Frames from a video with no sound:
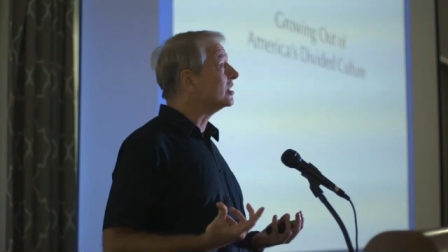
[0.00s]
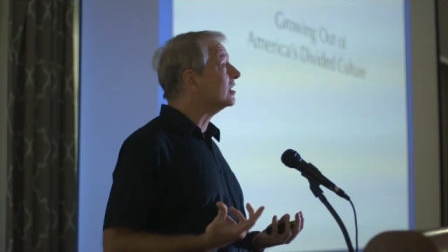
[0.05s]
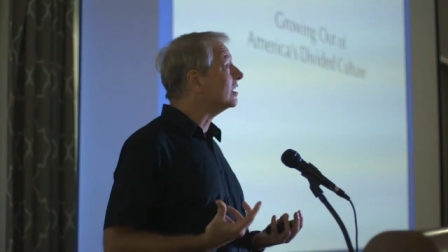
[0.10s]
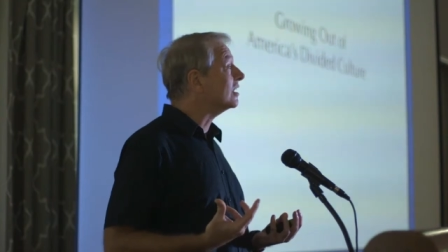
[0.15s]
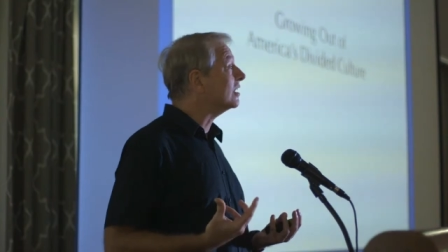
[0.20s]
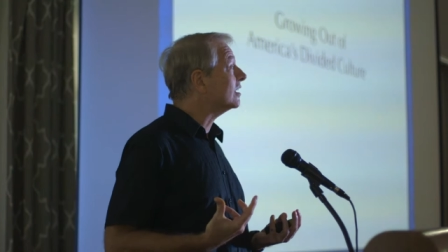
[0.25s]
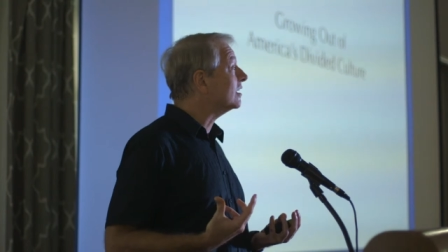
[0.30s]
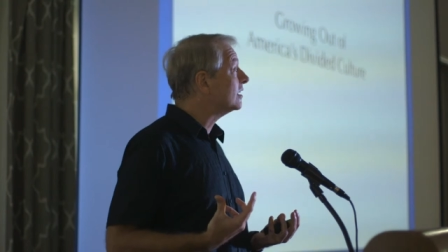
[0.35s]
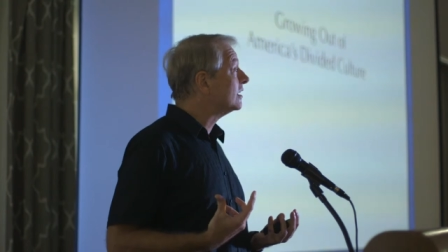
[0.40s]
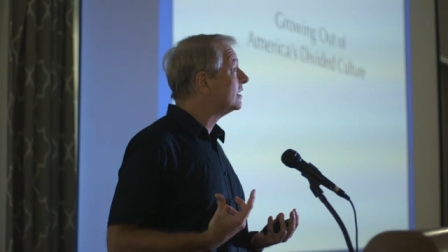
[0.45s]

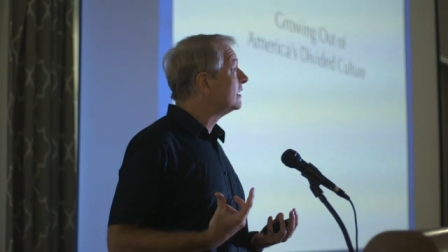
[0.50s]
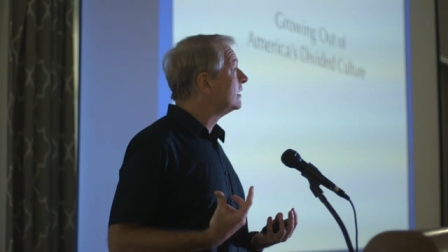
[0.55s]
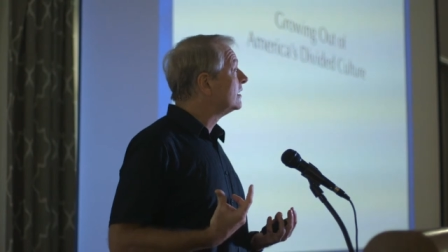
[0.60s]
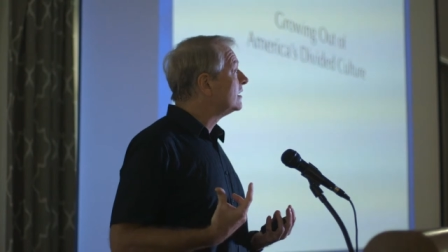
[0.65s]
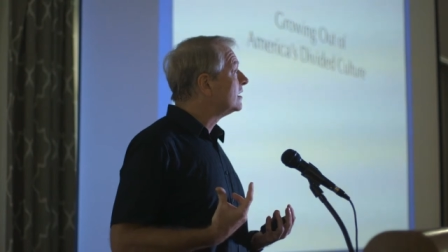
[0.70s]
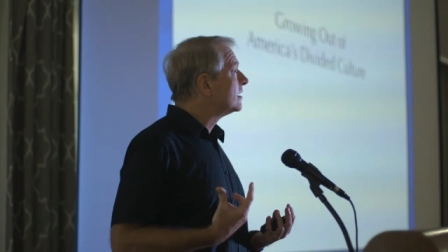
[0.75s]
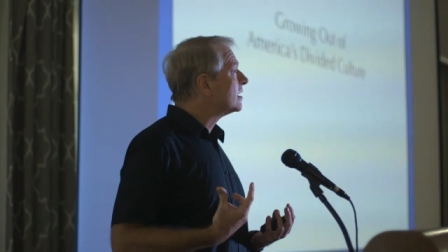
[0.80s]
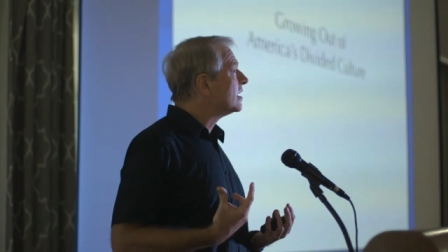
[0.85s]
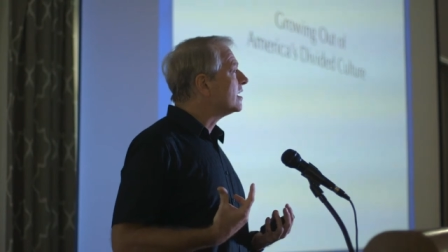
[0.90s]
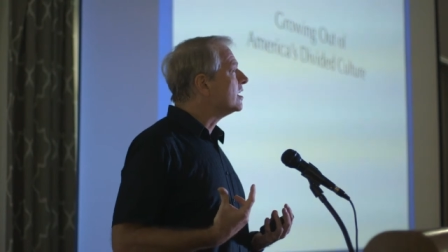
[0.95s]
uh,
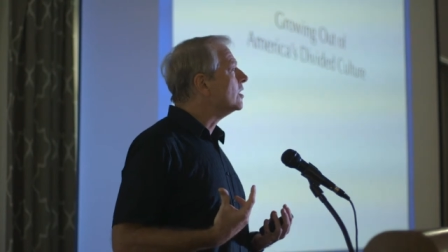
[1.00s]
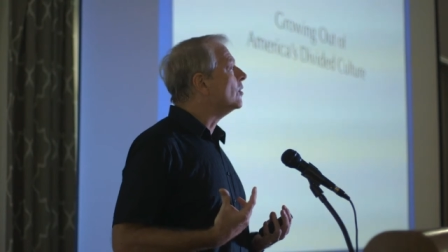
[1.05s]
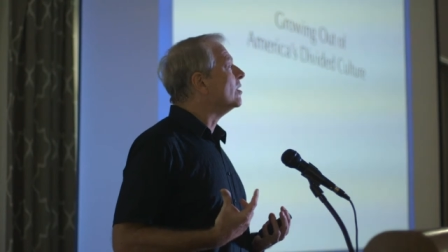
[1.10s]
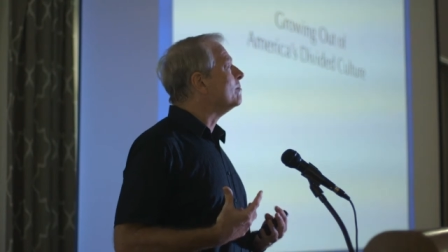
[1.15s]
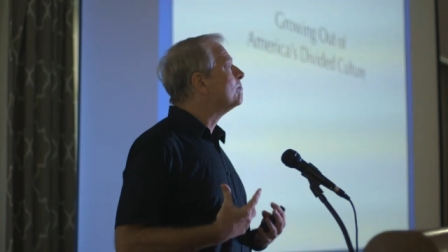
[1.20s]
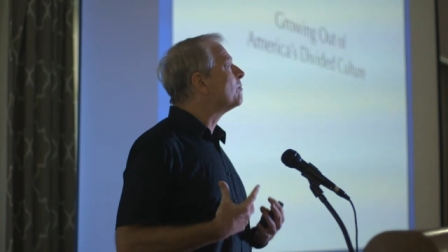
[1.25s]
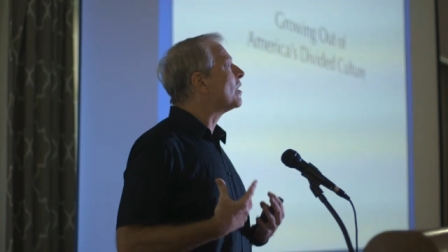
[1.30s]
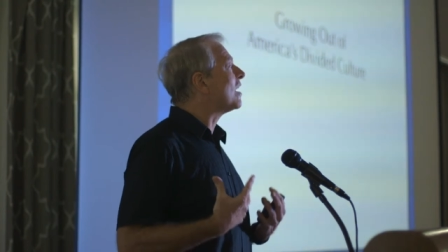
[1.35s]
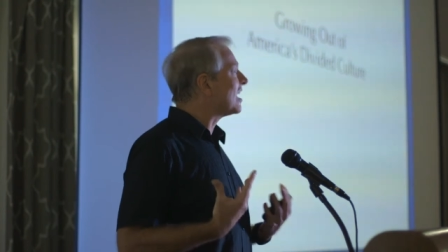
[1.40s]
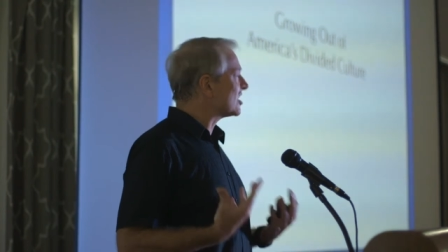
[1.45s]
you know,
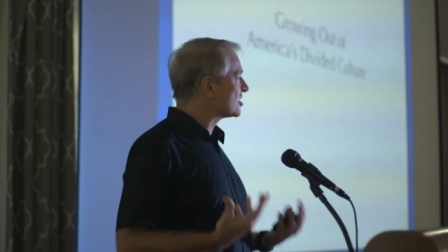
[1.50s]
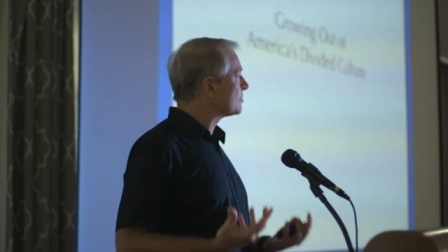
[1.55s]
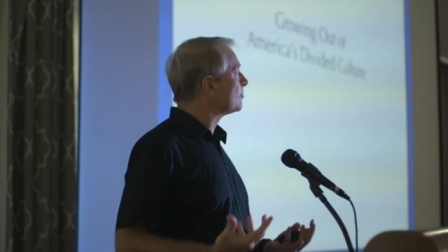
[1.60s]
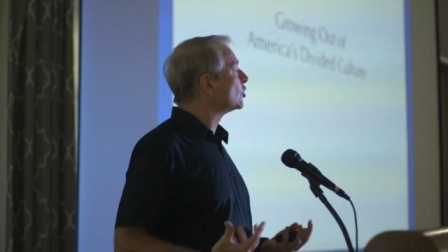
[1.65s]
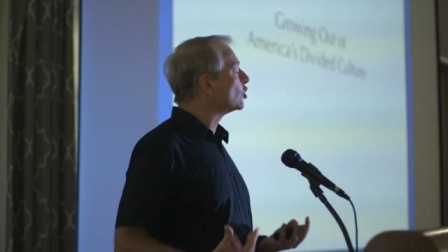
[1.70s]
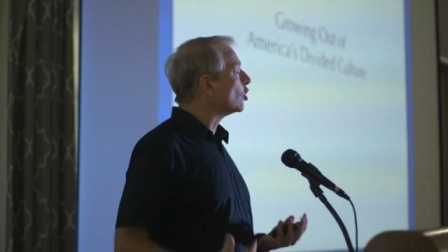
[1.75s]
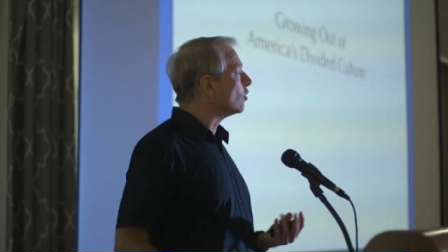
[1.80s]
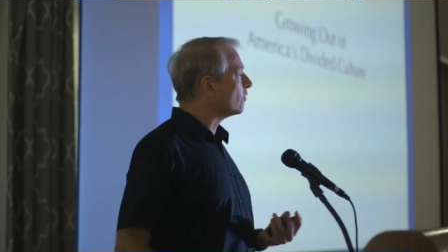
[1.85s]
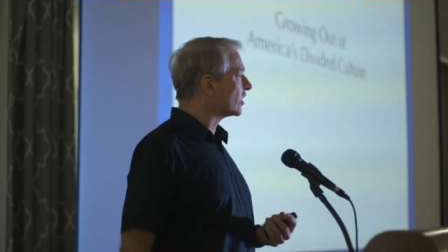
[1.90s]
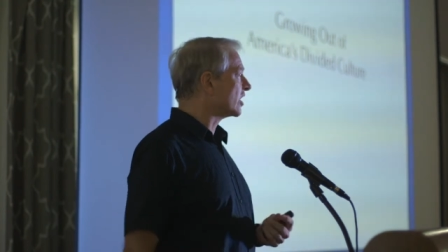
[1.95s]

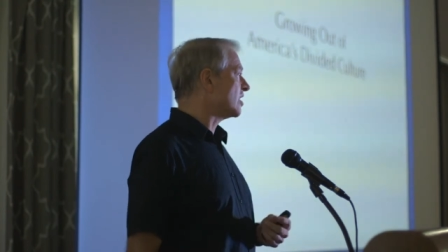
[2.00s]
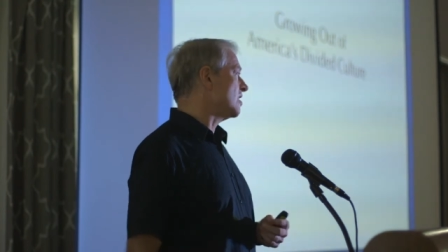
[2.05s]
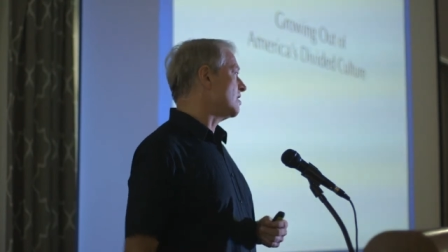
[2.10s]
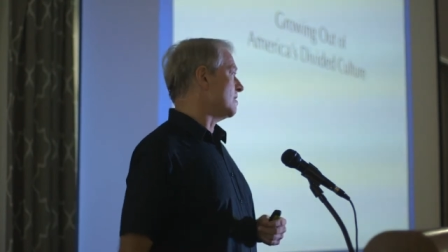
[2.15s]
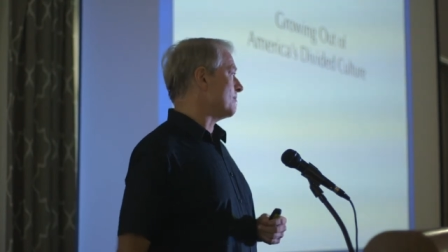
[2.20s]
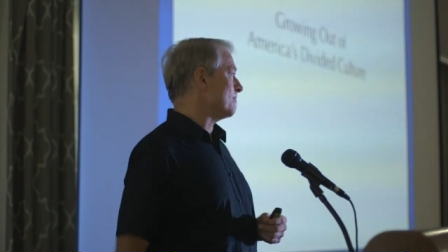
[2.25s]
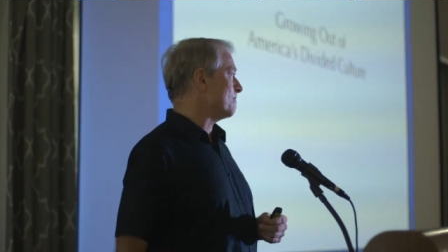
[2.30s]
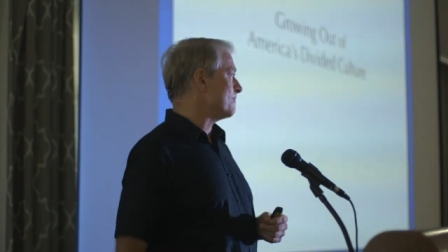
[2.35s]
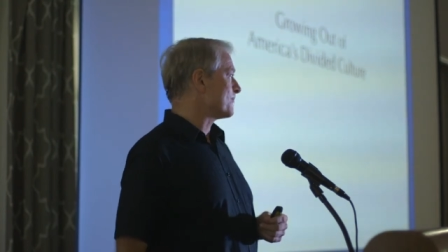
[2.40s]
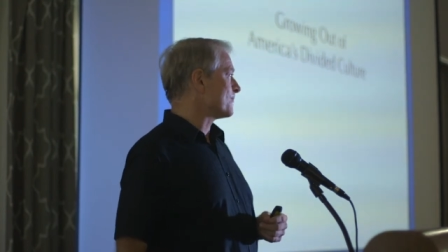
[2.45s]
impossible to
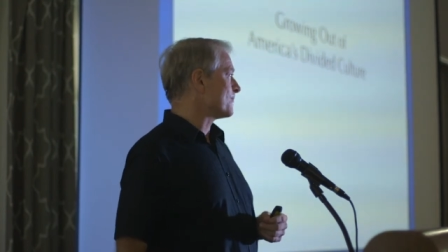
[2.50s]
overcome.